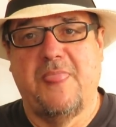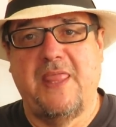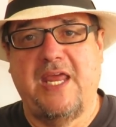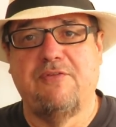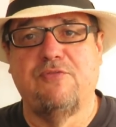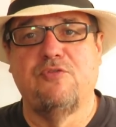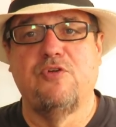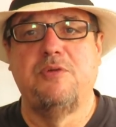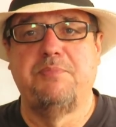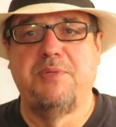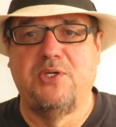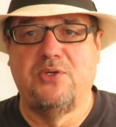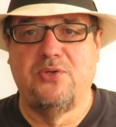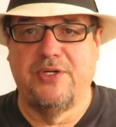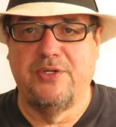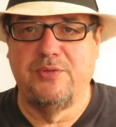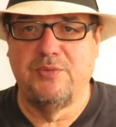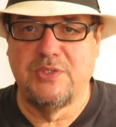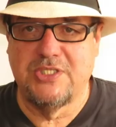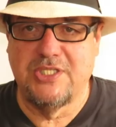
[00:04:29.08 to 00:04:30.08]
every
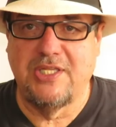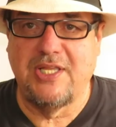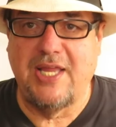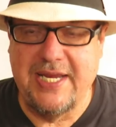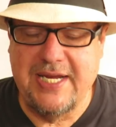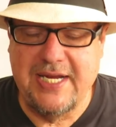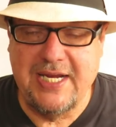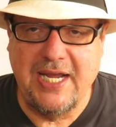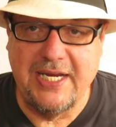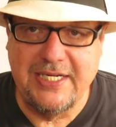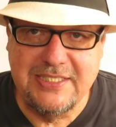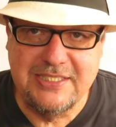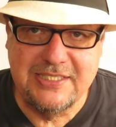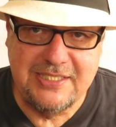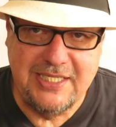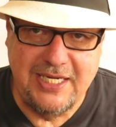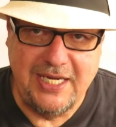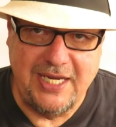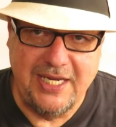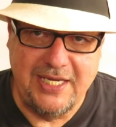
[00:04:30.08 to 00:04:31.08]
building was like I
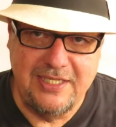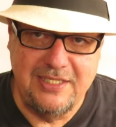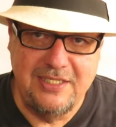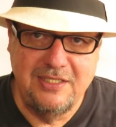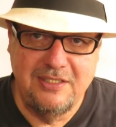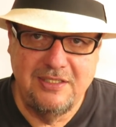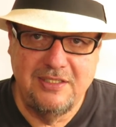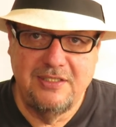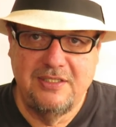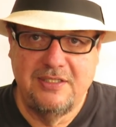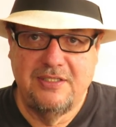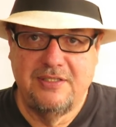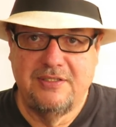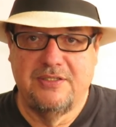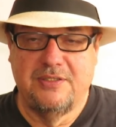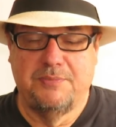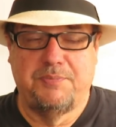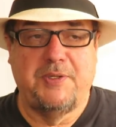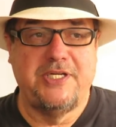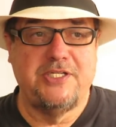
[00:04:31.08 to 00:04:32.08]
said,
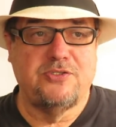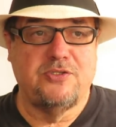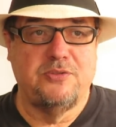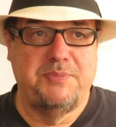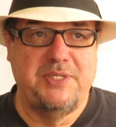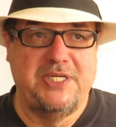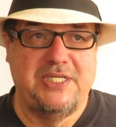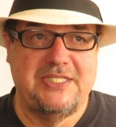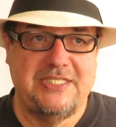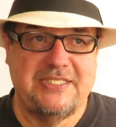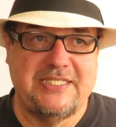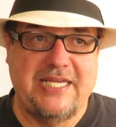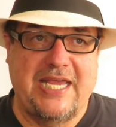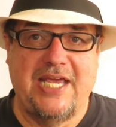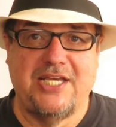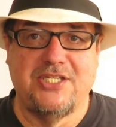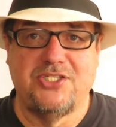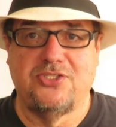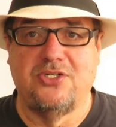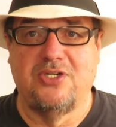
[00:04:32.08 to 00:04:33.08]
the place would be a
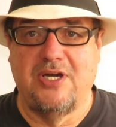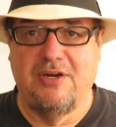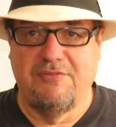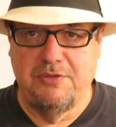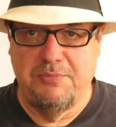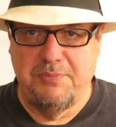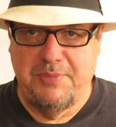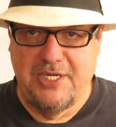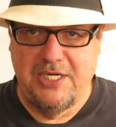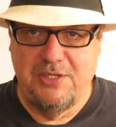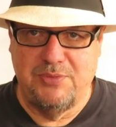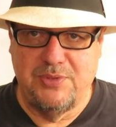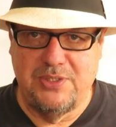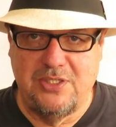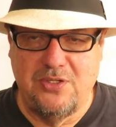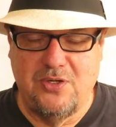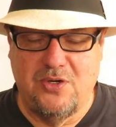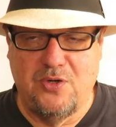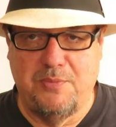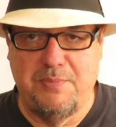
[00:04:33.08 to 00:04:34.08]
disaster. Everybody would
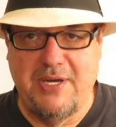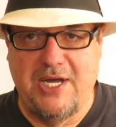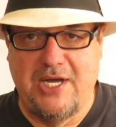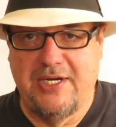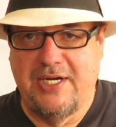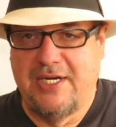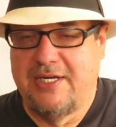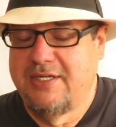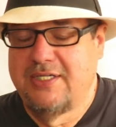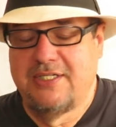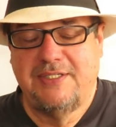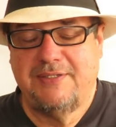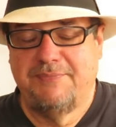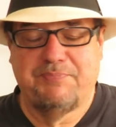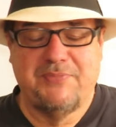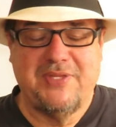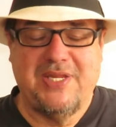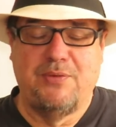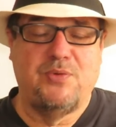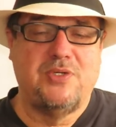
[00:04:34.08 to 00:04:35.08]
know about it.
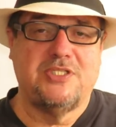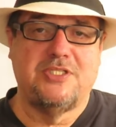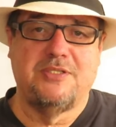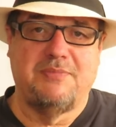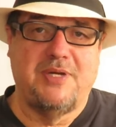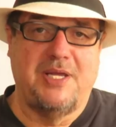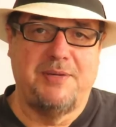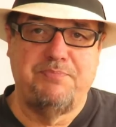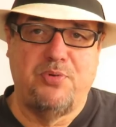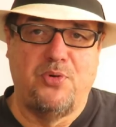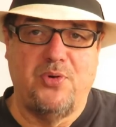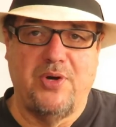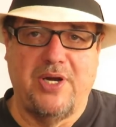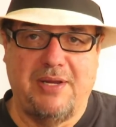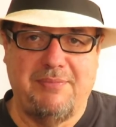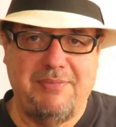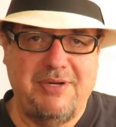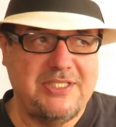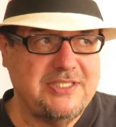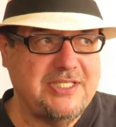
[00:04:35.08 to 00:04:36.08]
That wasn't my
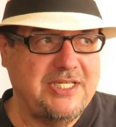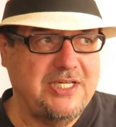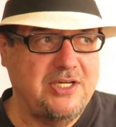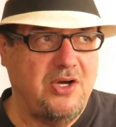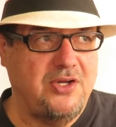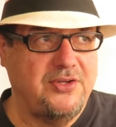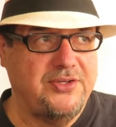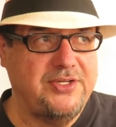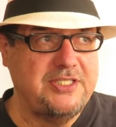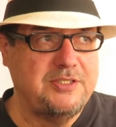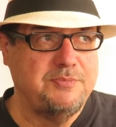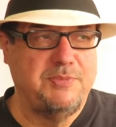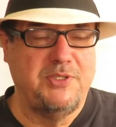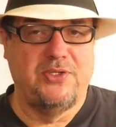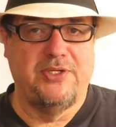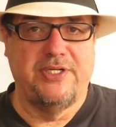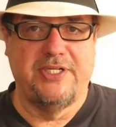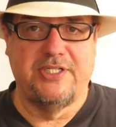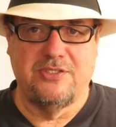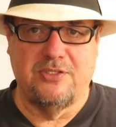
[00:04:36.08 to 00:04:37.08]
point. I'm not saying all these
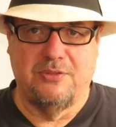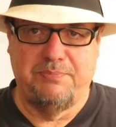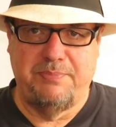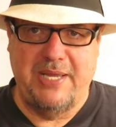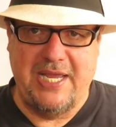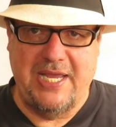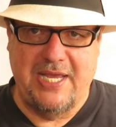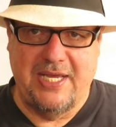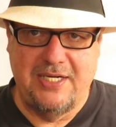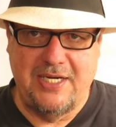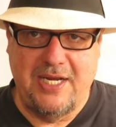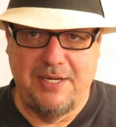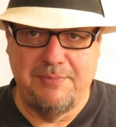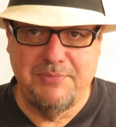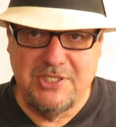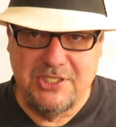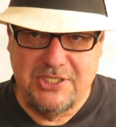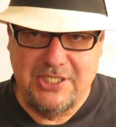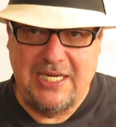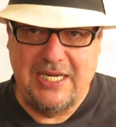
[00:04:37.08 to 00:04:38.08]
buildings are bad.
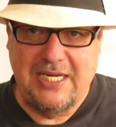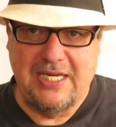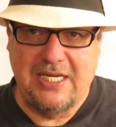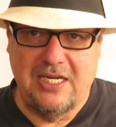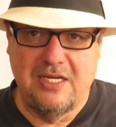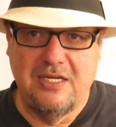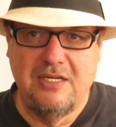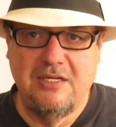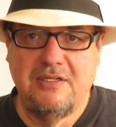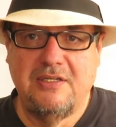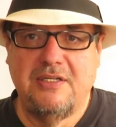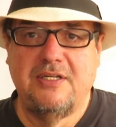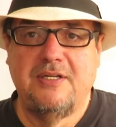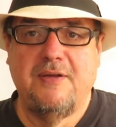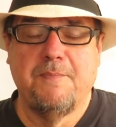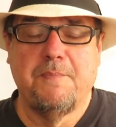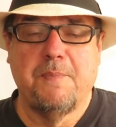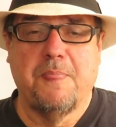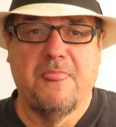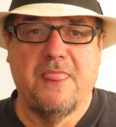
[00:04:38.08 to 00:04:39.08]
I'm saying
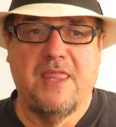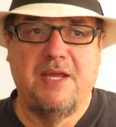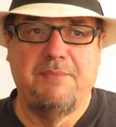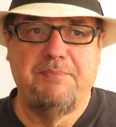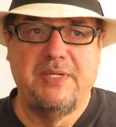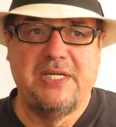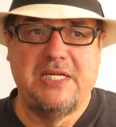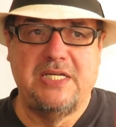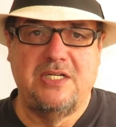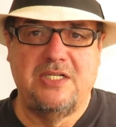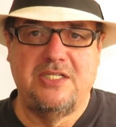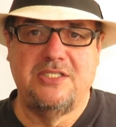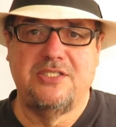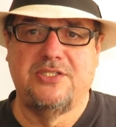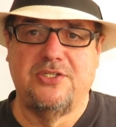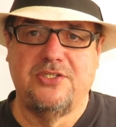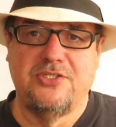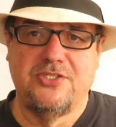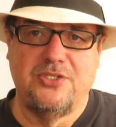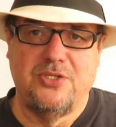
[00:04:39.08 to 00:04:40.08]
that
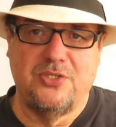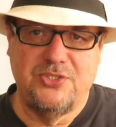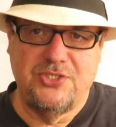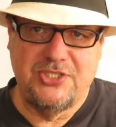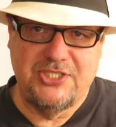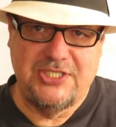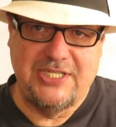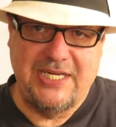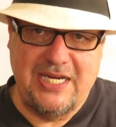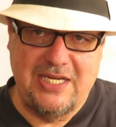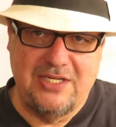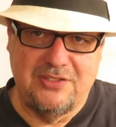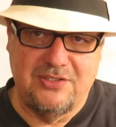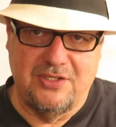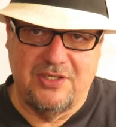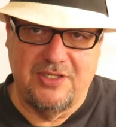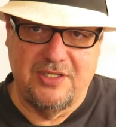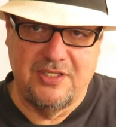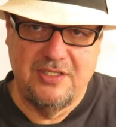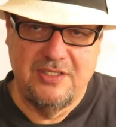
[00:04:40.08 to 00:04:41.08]
because there's no
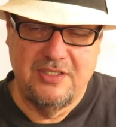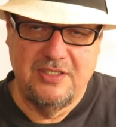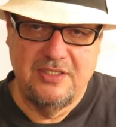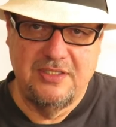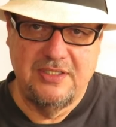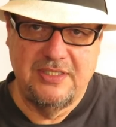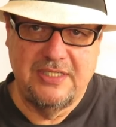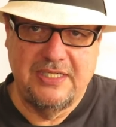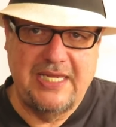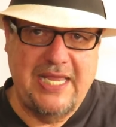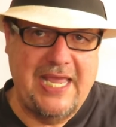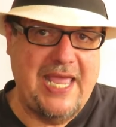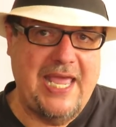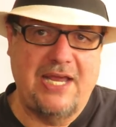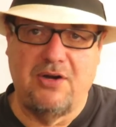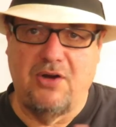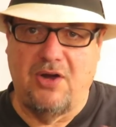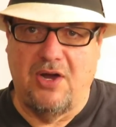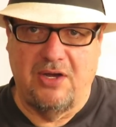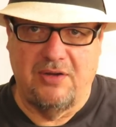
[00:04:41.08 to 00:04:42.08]
standard
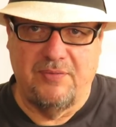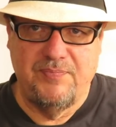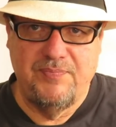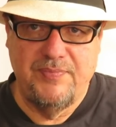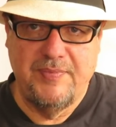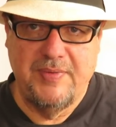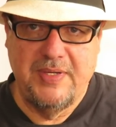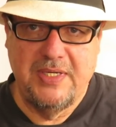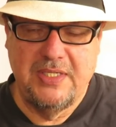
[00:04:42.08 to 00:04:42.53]
at all,